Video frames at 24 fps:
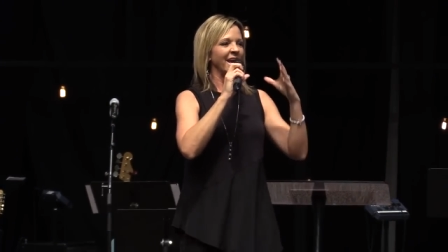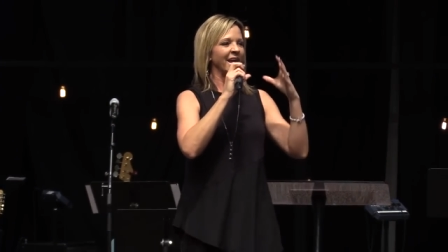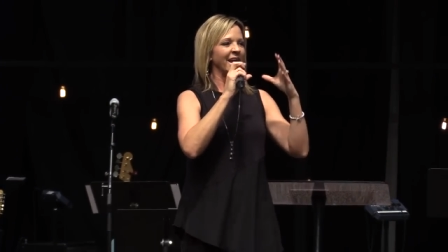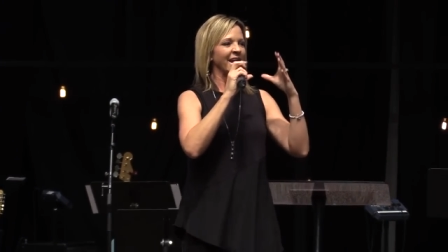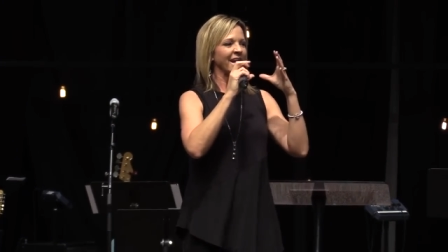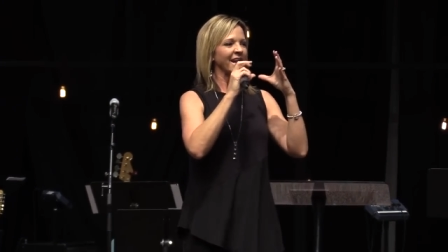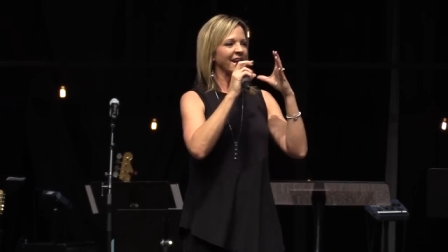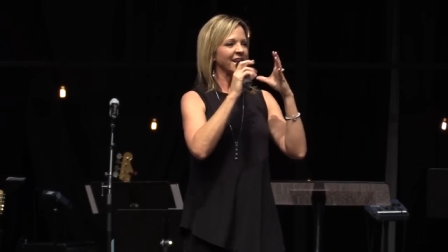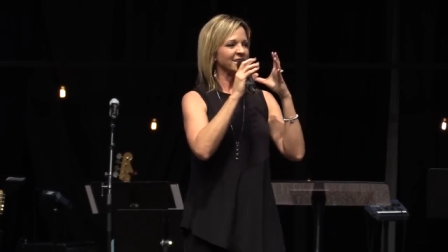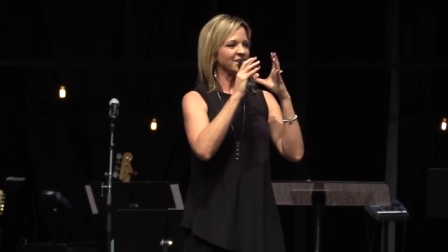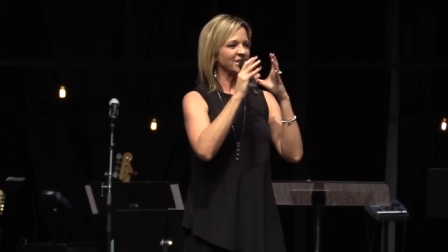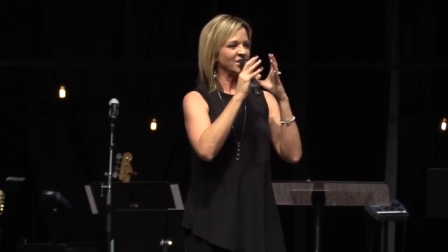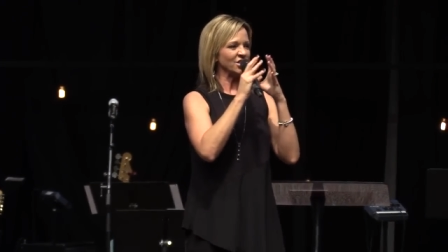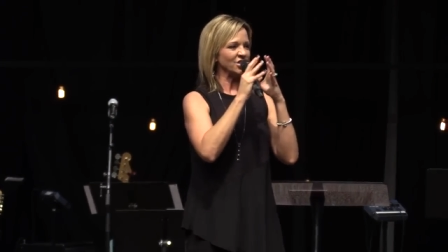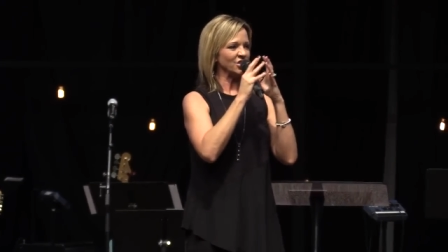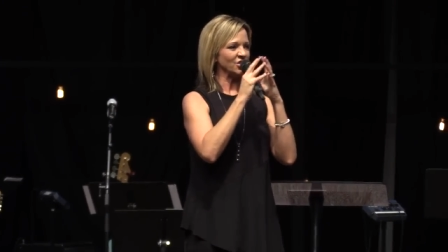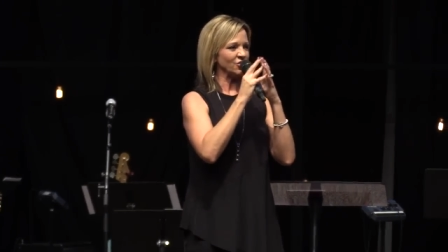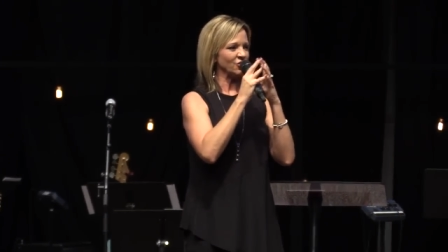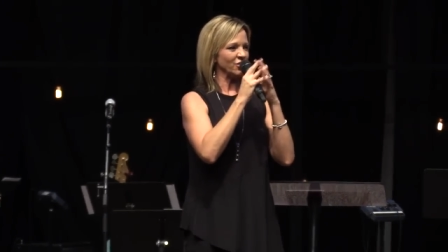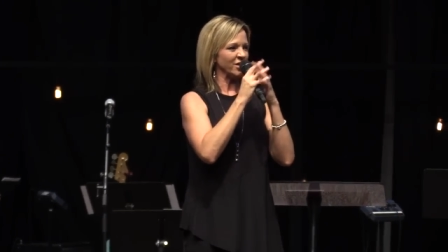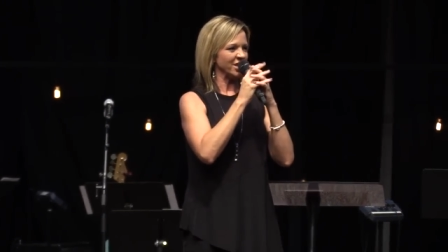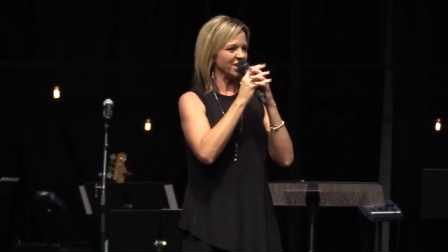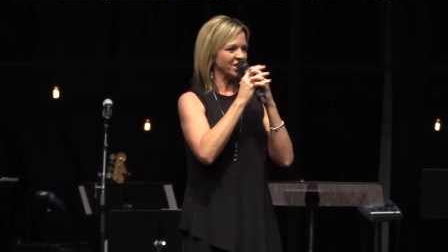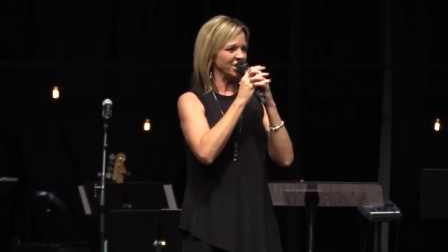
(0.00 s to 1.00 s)
It
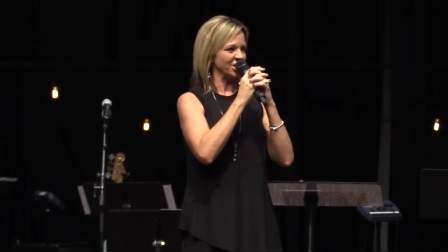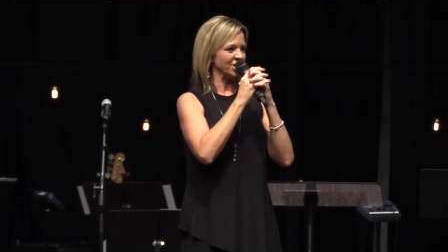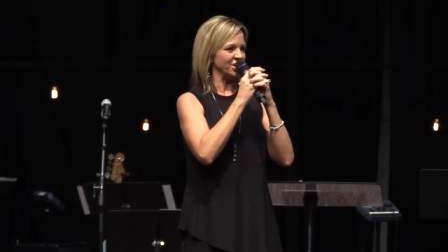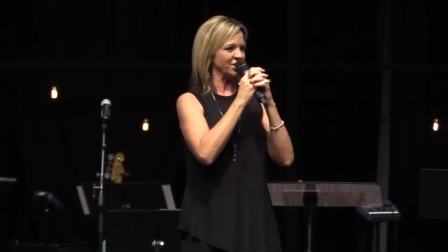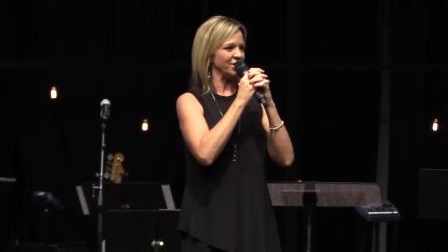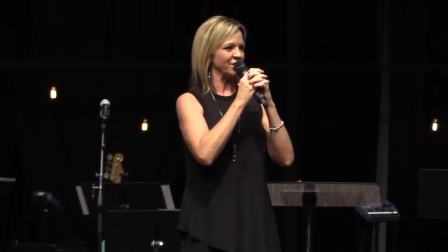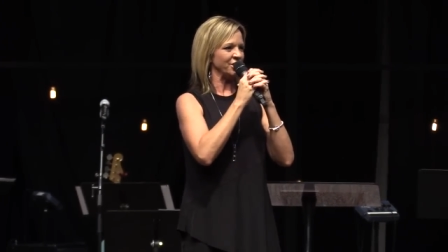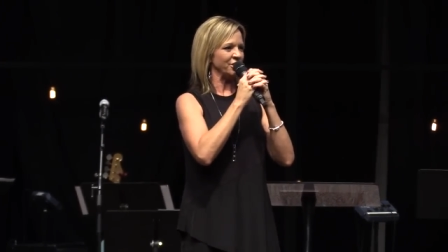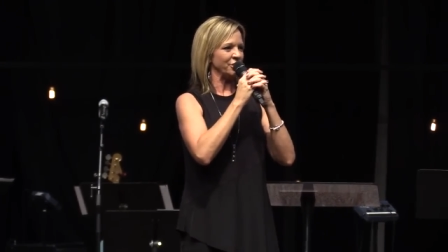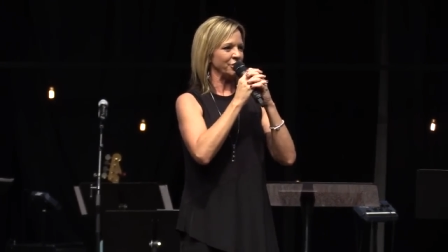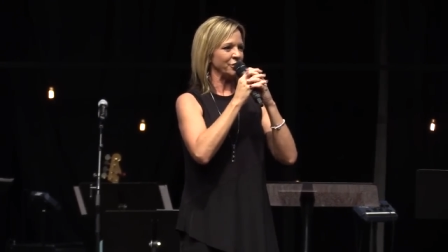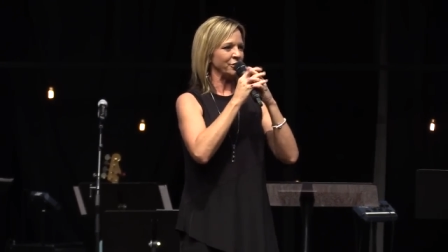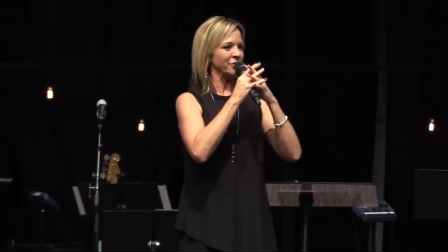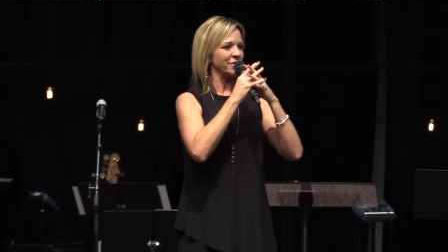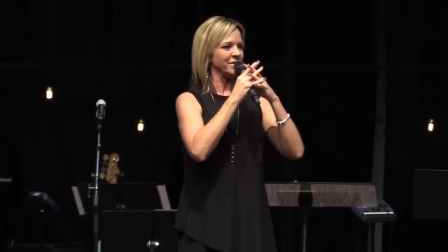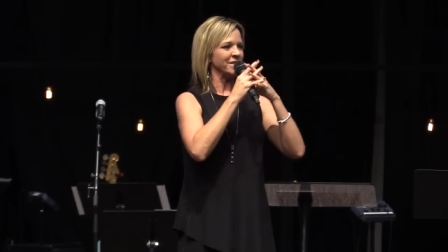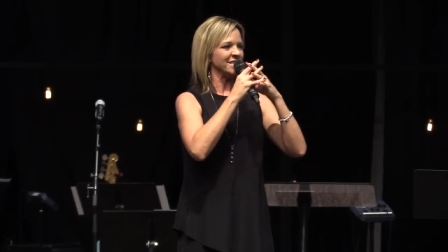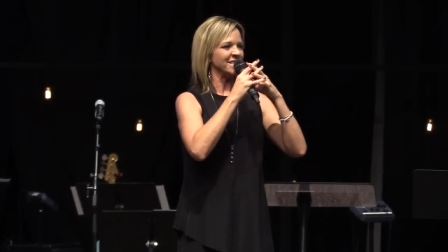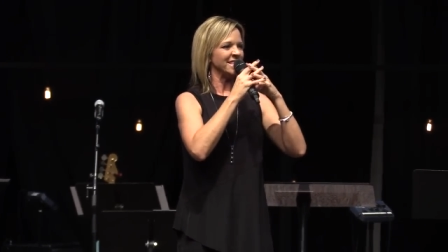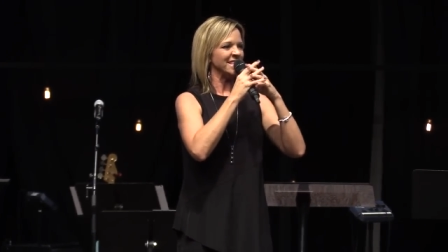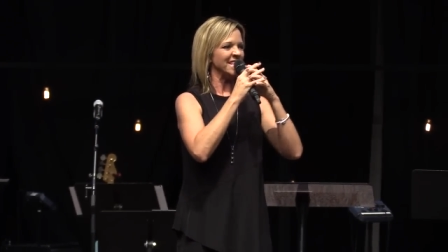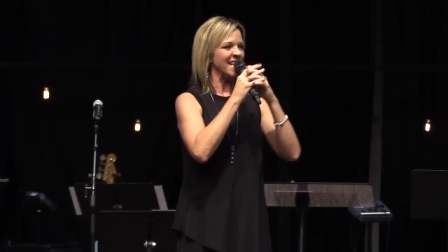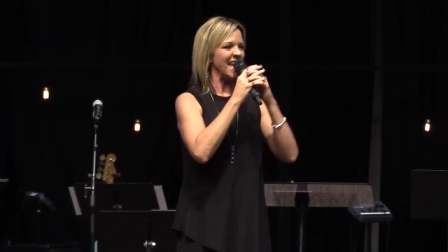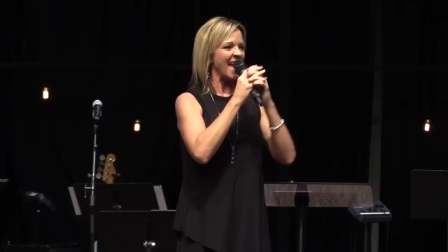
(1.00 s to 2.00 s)
constricts you
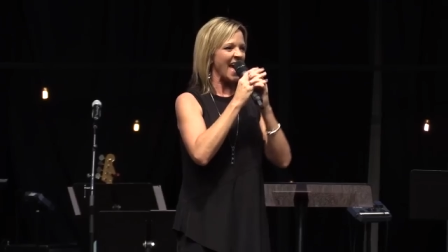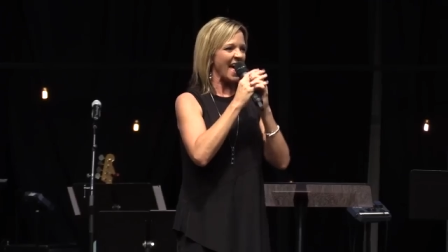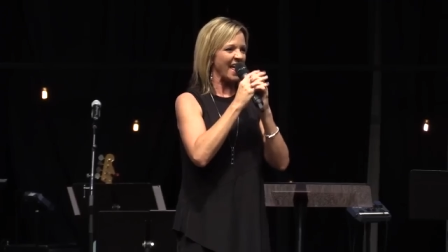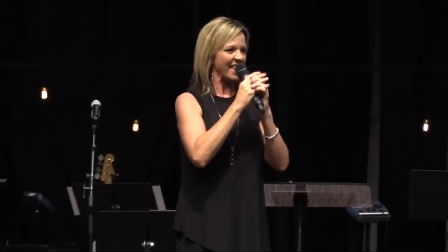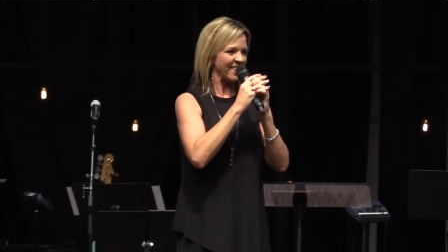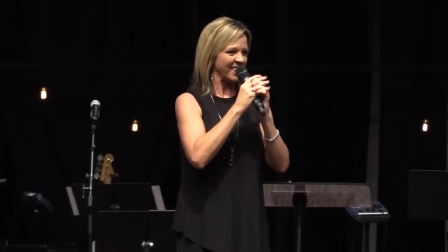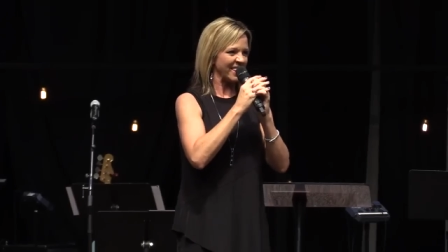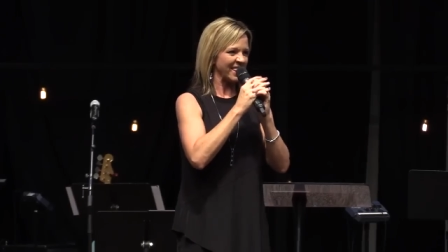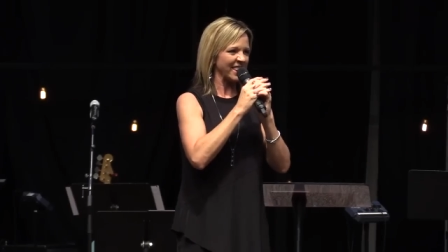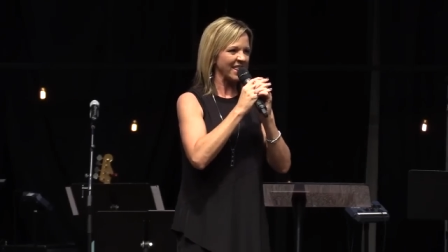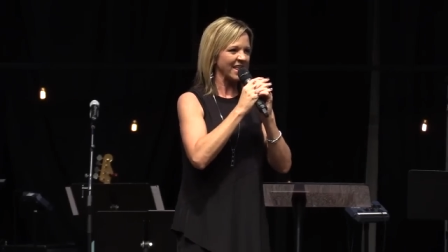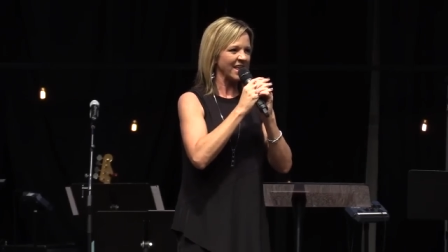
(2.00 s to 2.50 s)
to death,